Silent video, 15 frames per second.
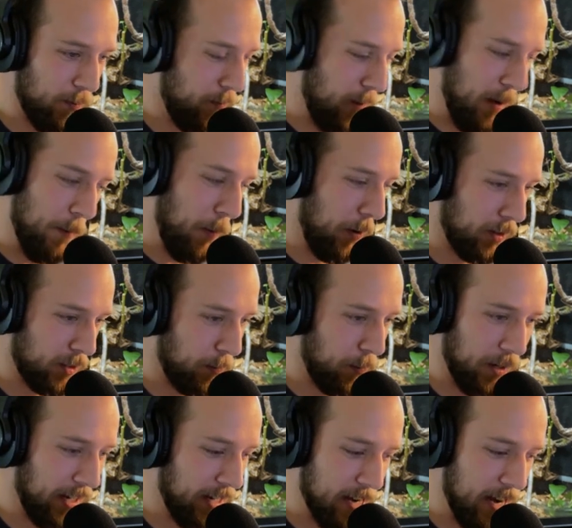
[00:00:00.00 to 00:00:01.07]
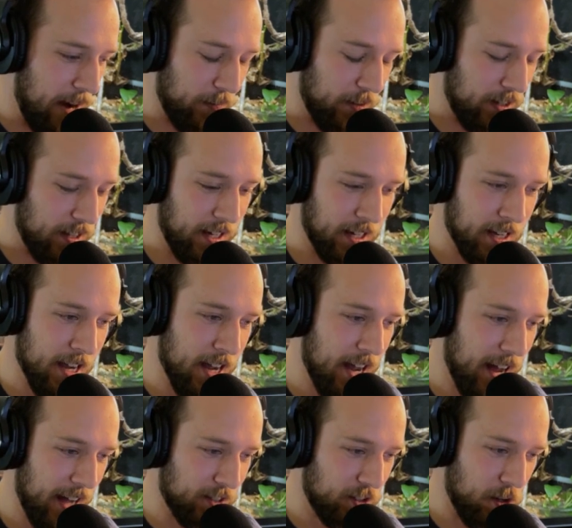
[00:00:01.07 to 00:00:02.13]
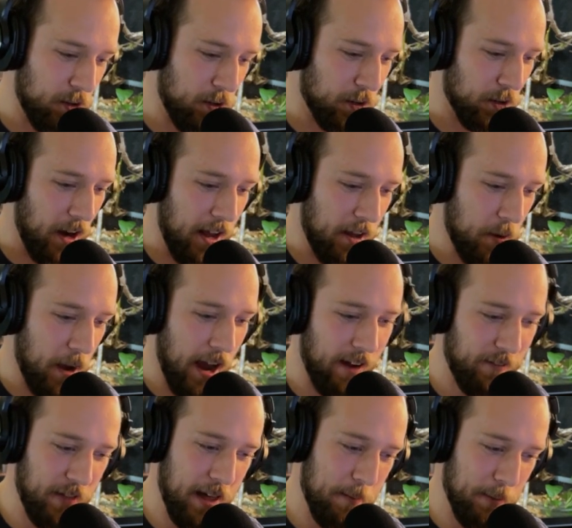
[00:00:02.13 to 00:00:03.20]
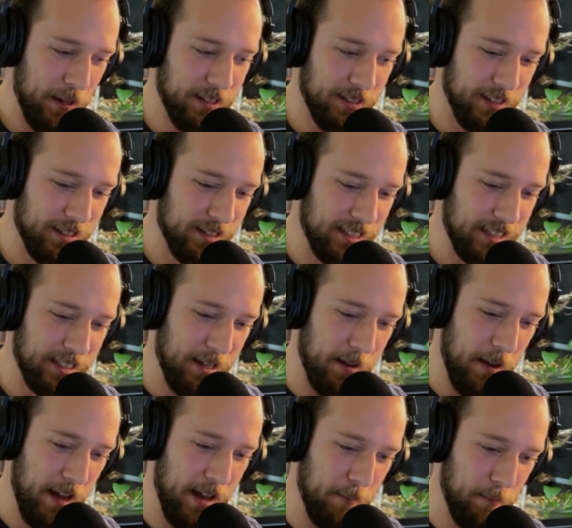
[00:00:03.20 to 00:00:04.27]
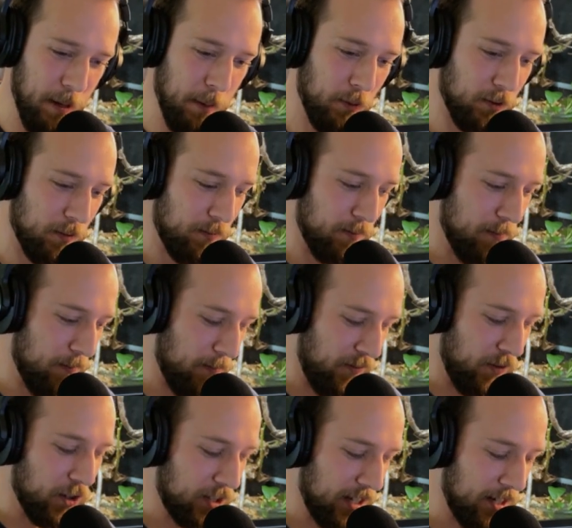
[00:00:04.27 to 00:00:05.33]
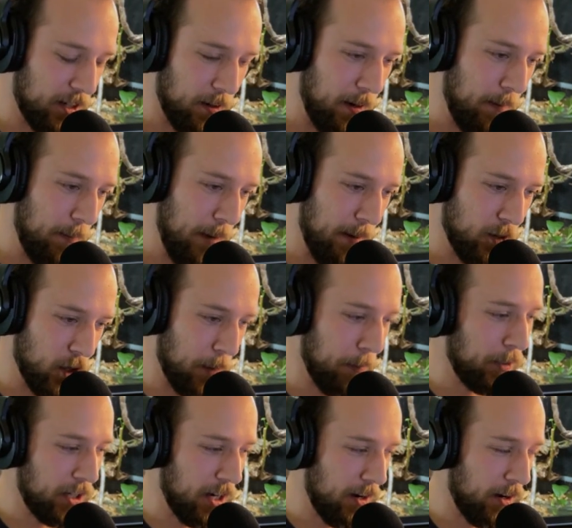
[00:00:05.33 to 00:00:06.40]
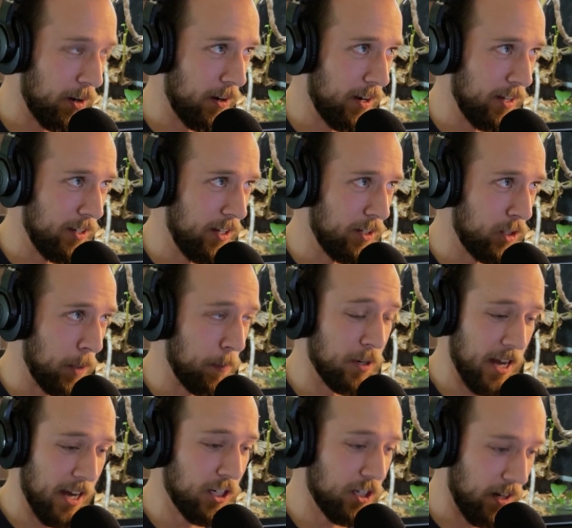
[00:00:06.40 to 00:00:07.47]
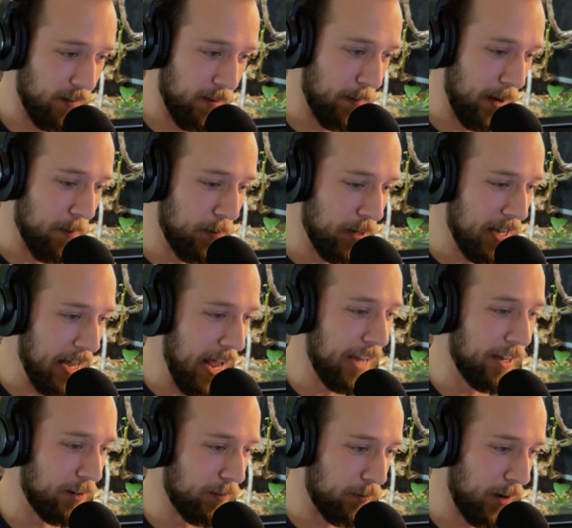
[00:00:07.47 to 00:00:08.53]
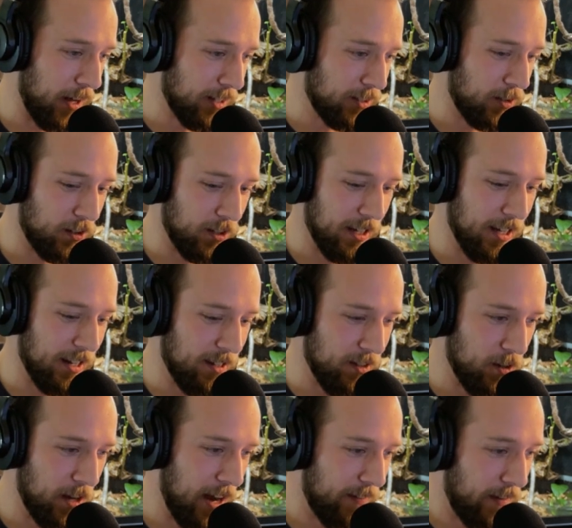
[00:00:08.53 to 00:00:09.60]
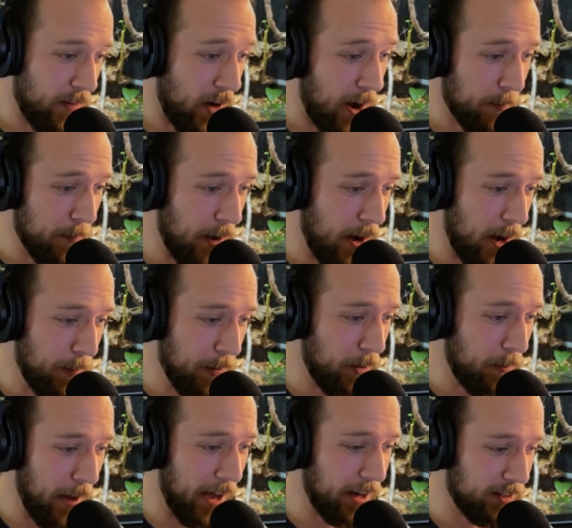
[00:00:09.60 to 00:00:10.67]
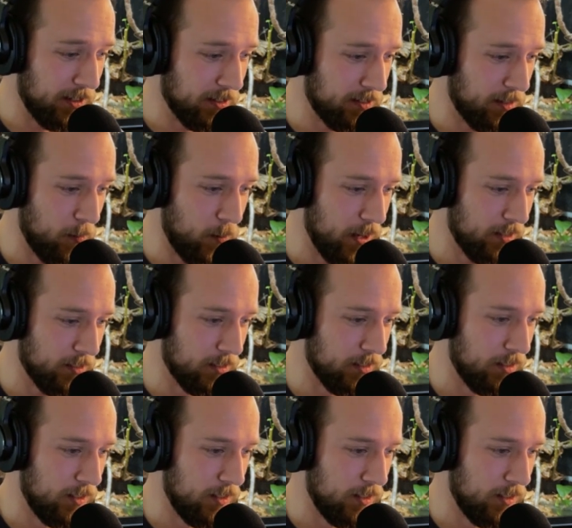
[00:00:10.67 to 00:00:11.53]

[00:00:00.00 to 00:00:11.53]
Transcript: importers are bringing in everything. And so you have that business, and people's first interpretation of it might be negative, right? So that you kind of have a uphill battle in some ways.